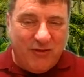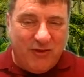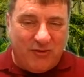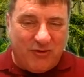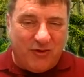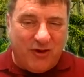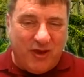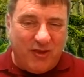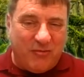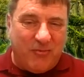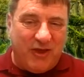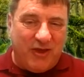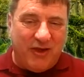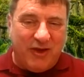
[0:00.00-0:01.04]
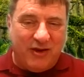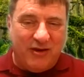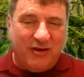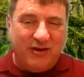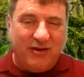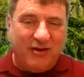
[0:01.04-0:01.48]
the trees
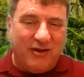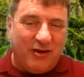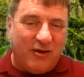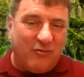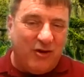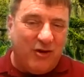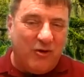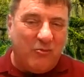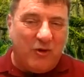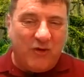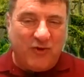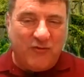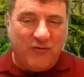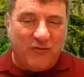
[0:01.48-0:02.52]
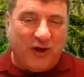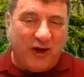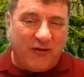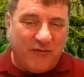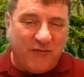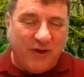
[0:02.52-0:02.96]
begin, no more than
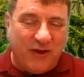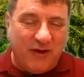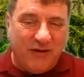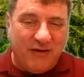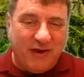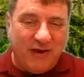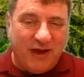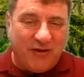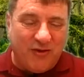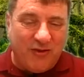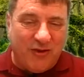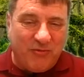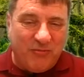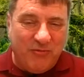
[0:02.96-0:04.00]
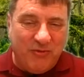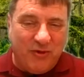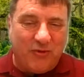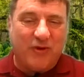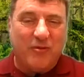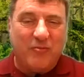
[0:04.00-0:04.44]
5 feet out of the
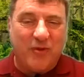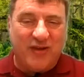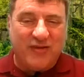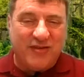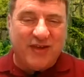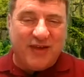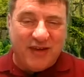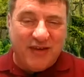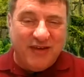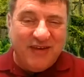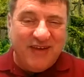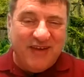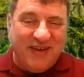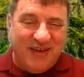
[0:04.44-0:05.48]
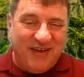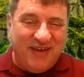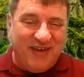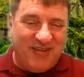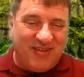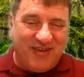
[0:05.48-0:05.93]
door of my tent.
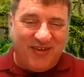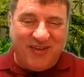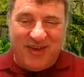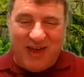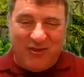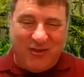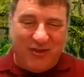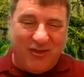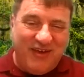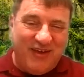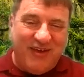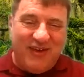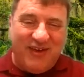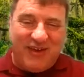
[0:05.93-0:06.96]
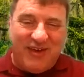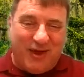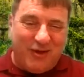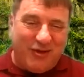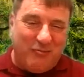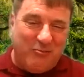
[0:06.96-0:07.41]
And so you have the
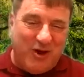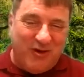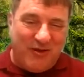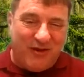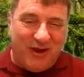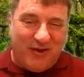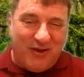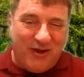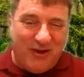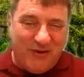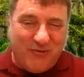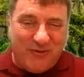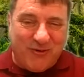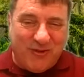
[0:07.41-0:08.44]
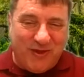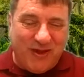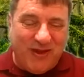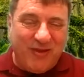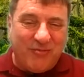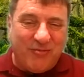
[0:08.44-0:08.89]
kind of the mowed area for the
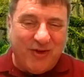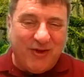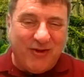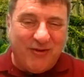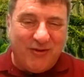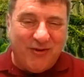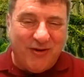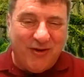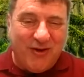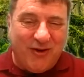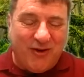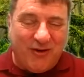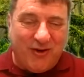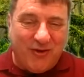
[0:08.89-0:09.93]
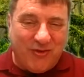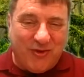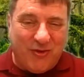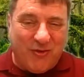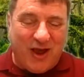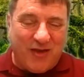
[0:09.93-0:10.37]
easement or
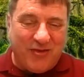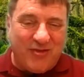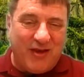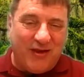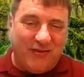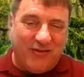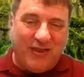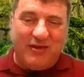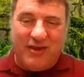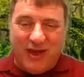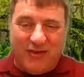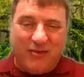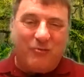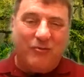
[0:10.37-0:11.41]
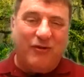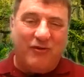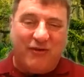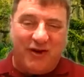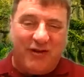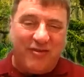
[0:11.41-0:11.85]
the grassy area, and then you have the
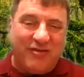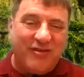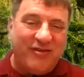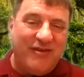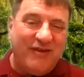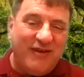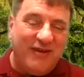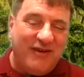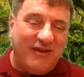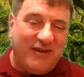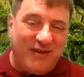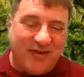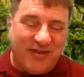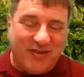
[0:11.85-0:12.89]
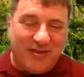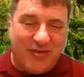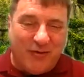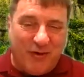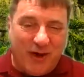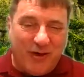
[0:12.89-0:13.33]
wood lines. And so